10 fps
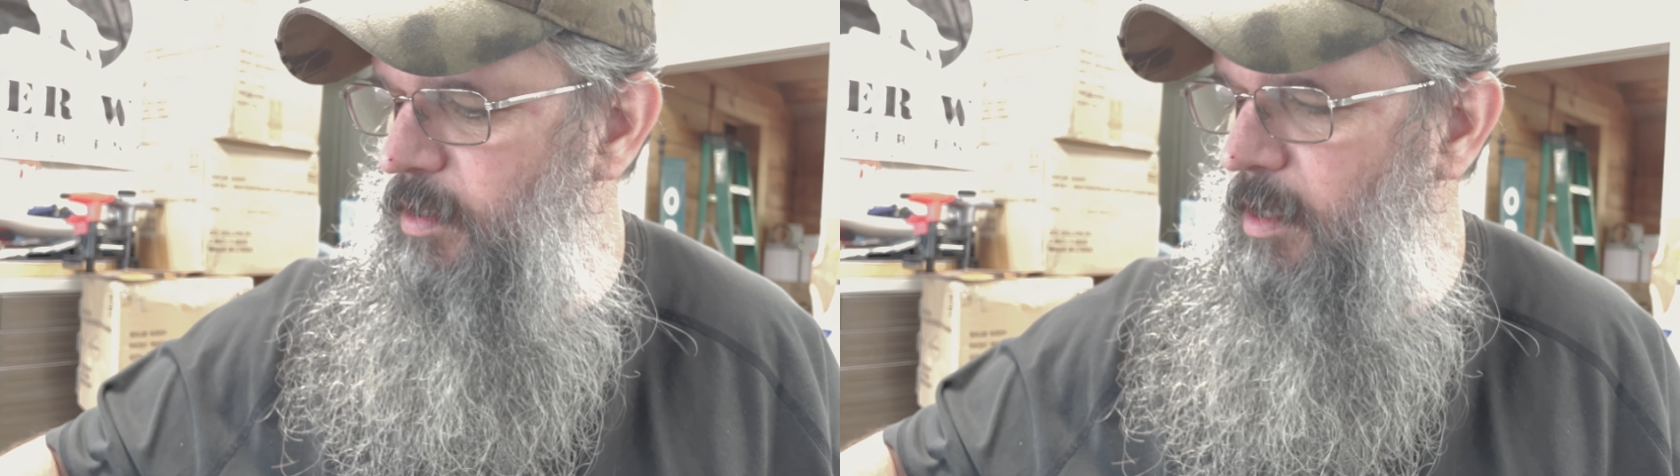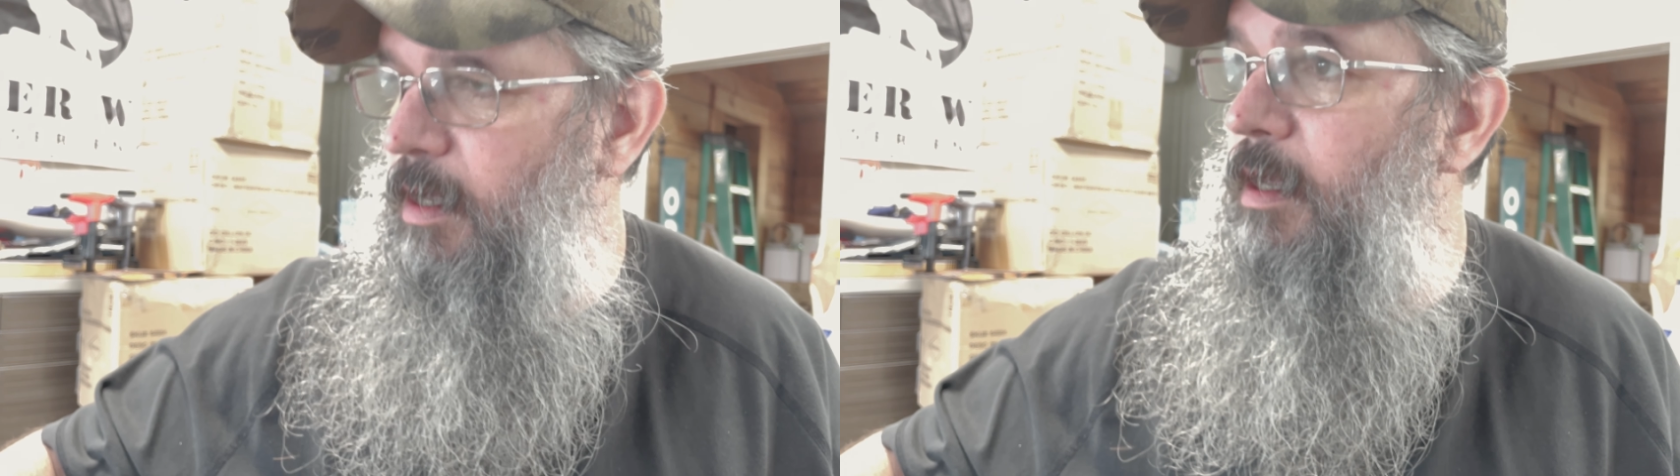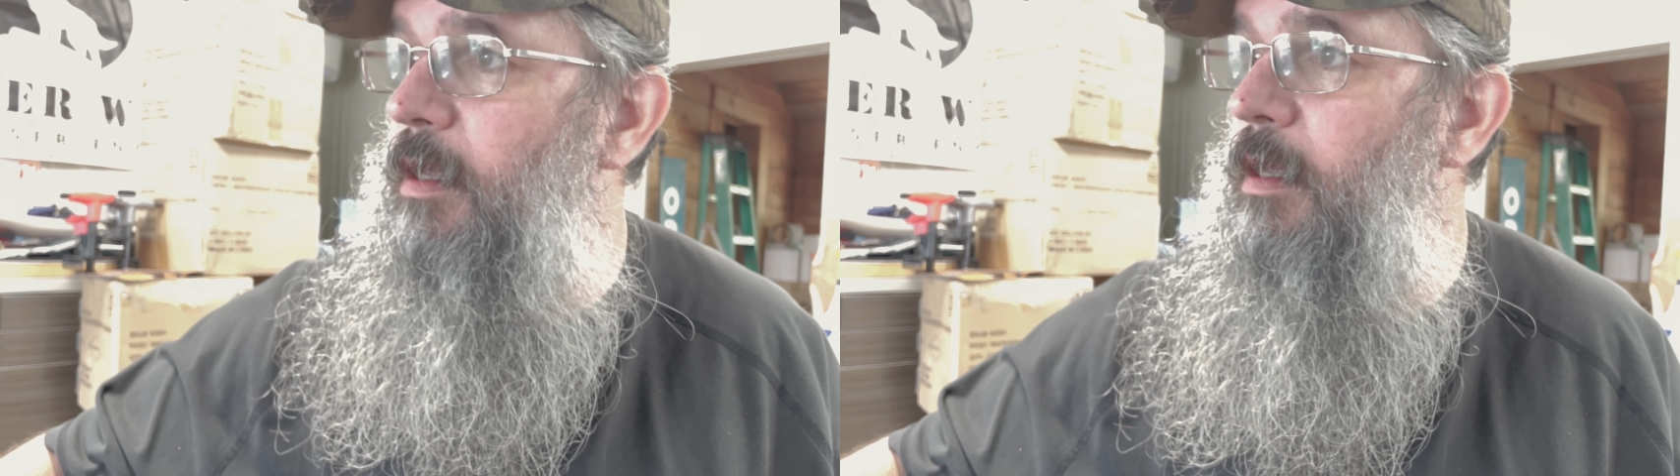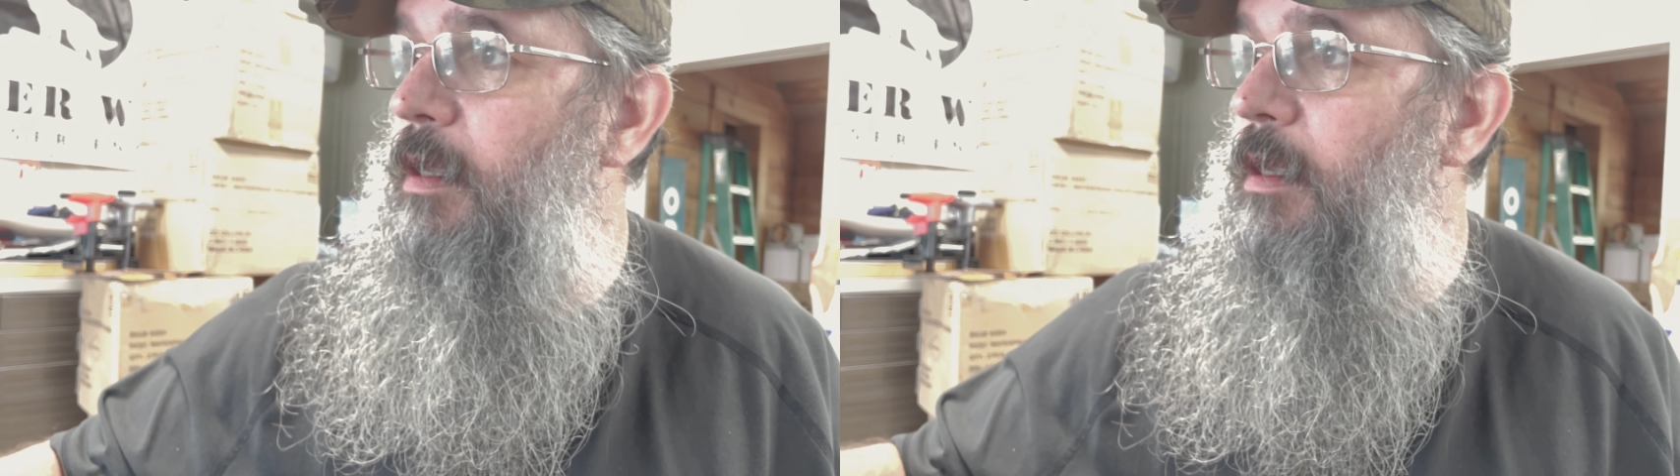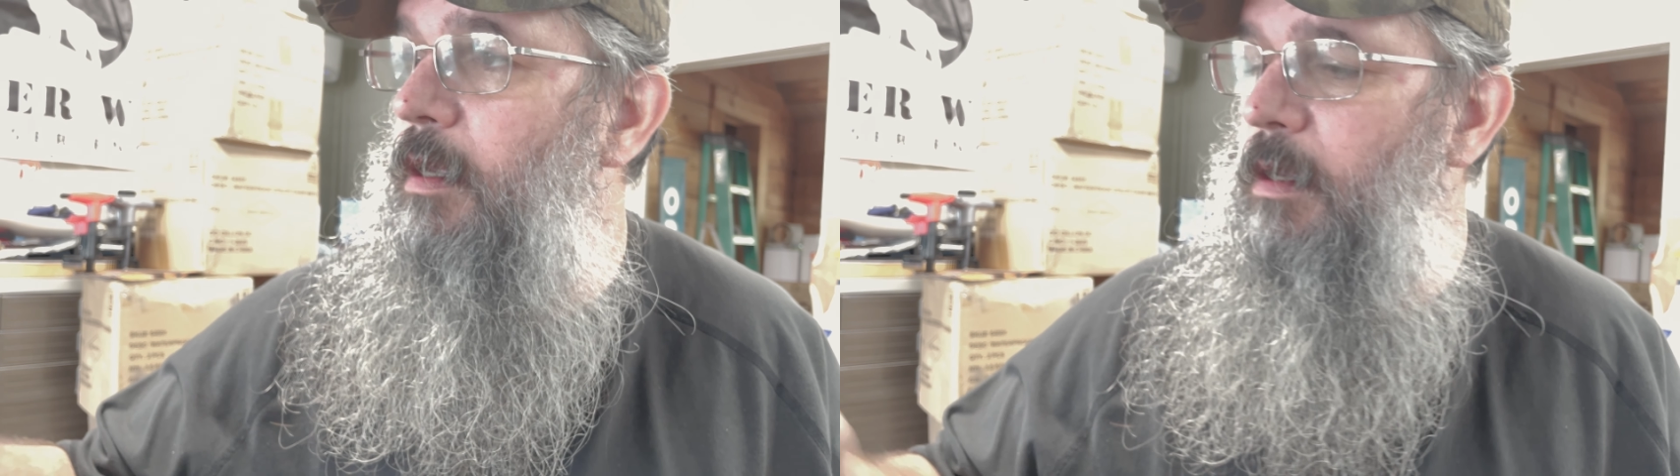a
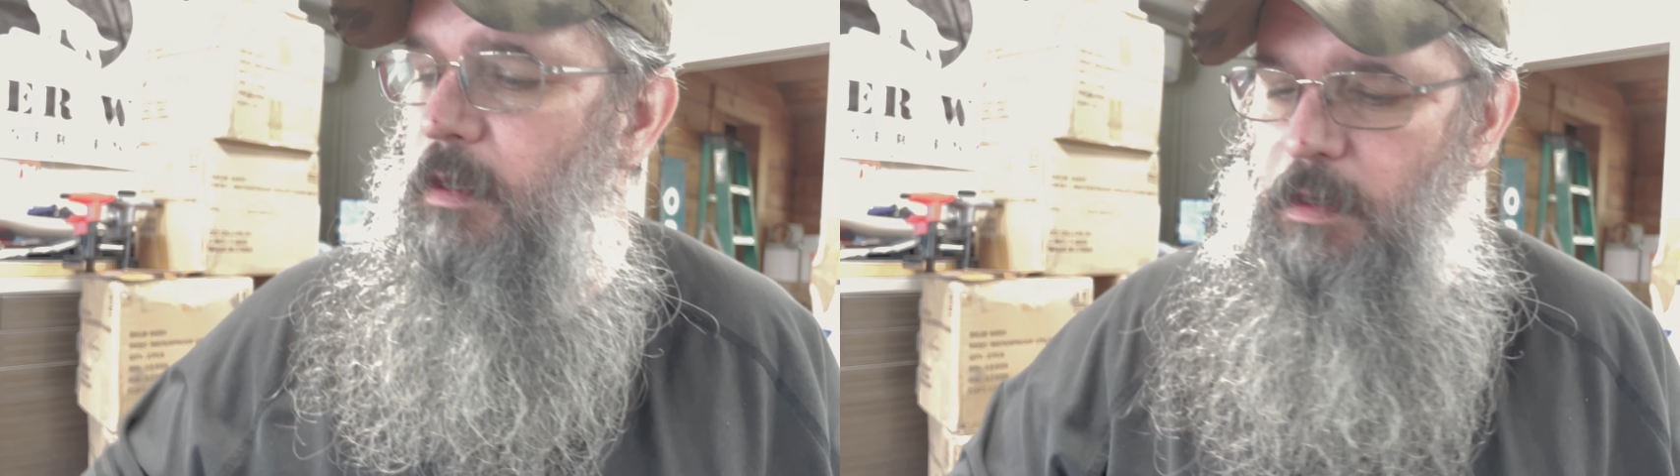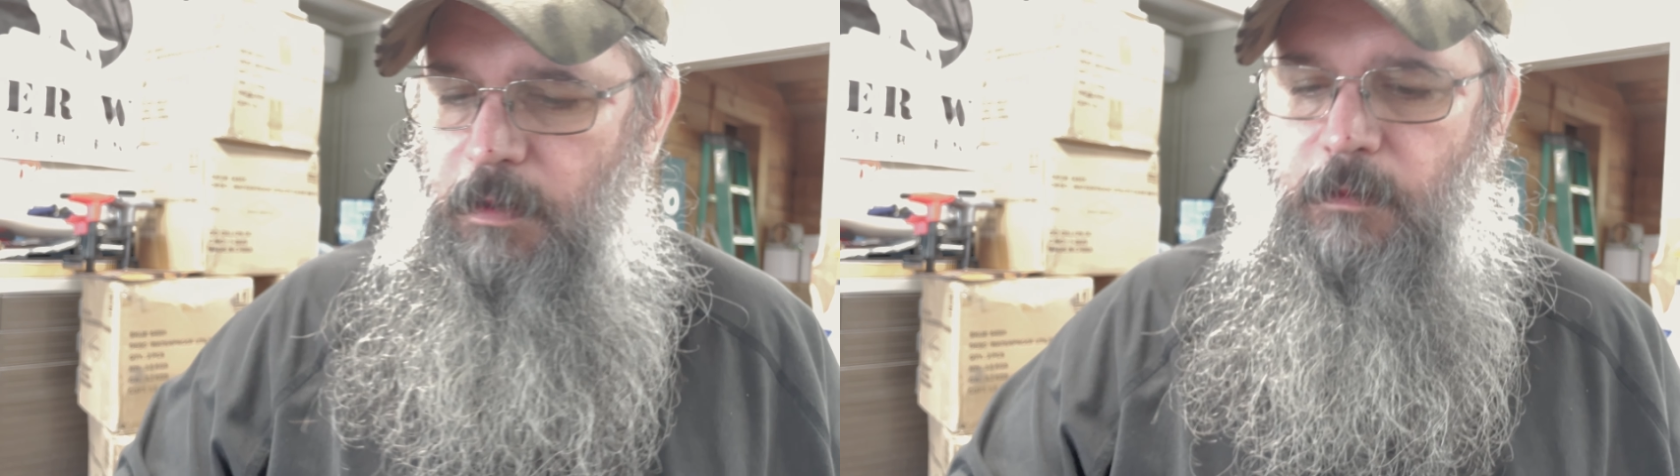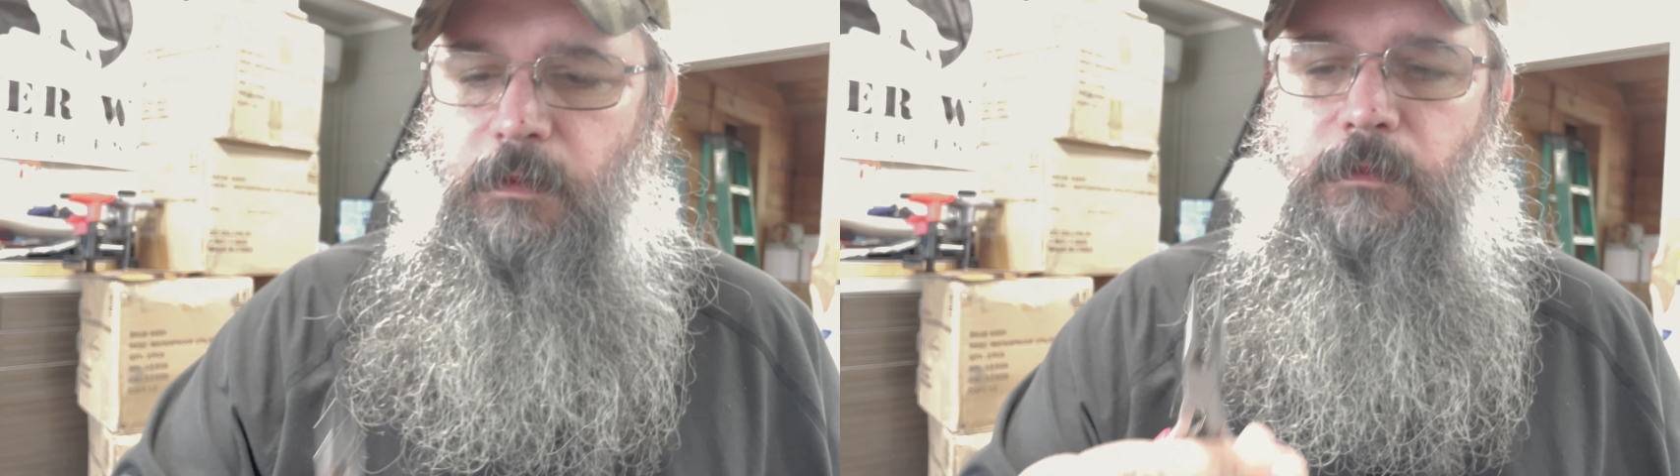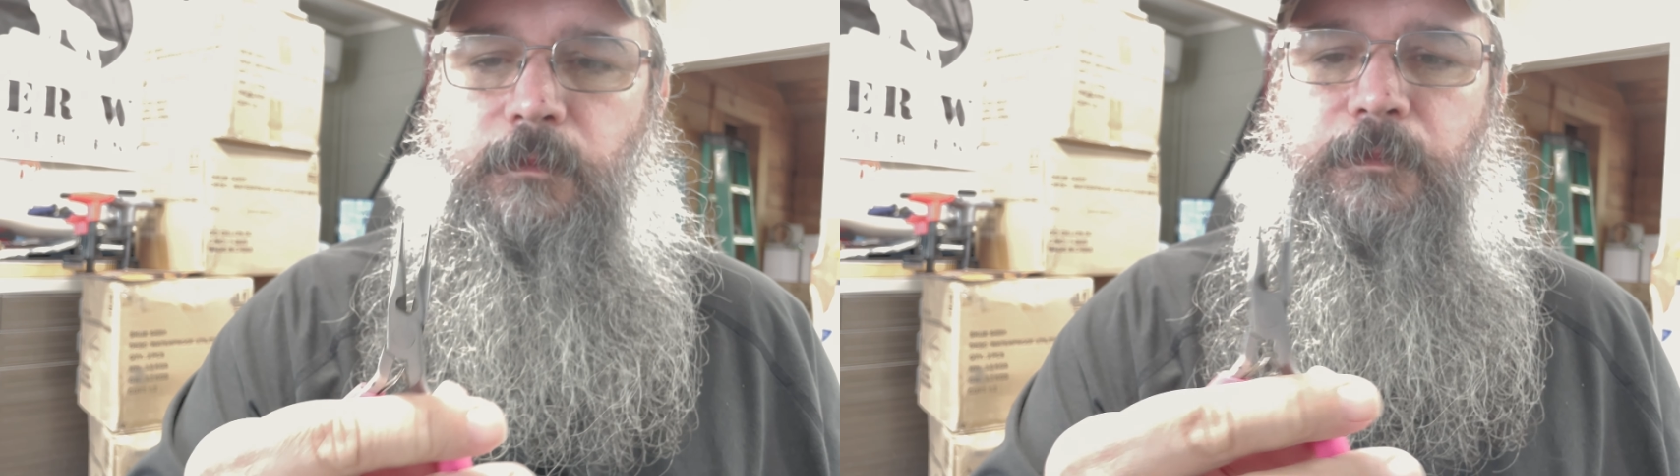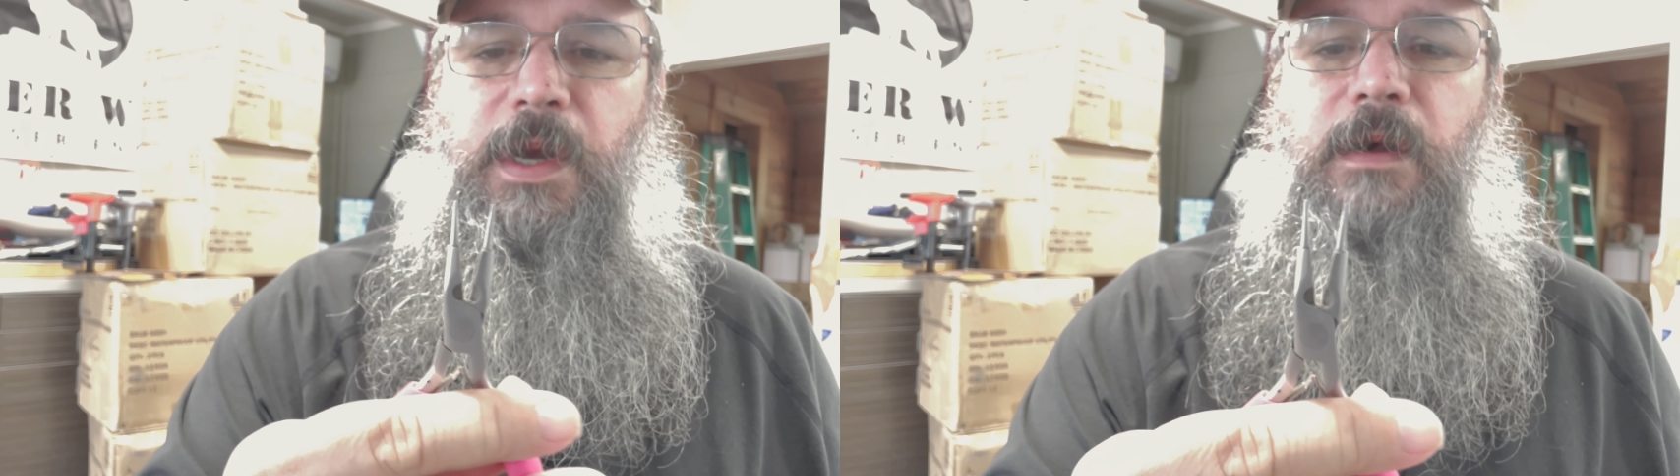
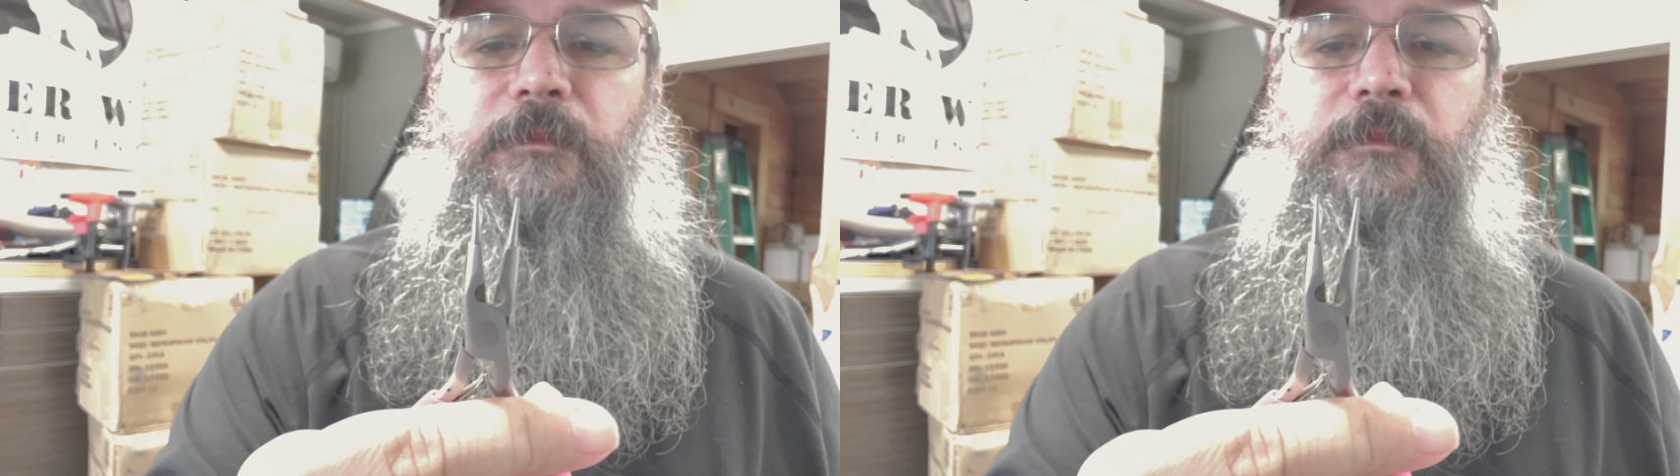pair of